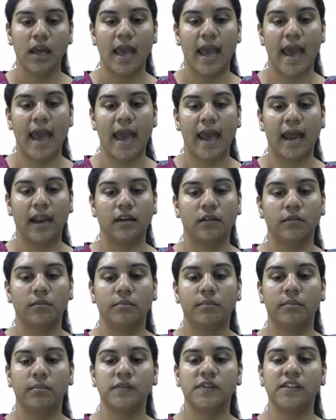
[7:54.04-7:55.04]
and
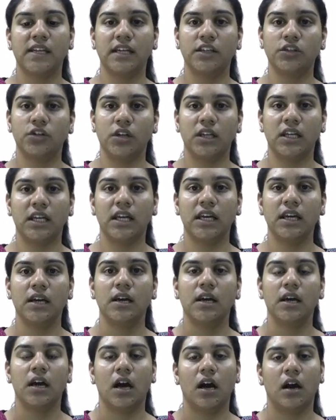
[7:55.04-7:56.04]
sexually
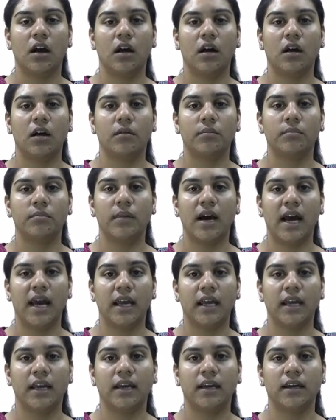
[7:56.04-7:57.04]

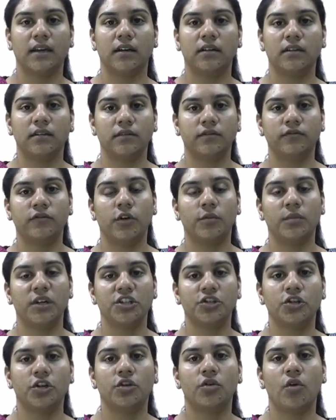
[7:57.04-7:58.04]
by
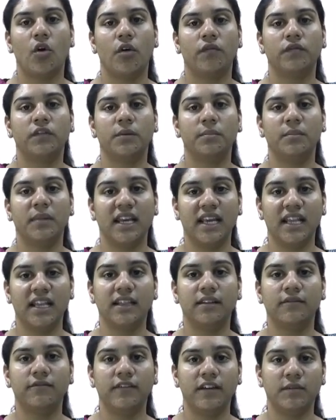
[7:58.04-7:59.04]
formation of the male
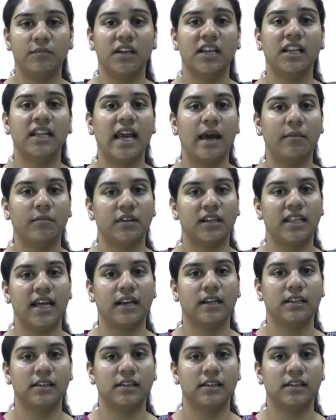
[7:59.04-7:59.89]
and the female gamete, that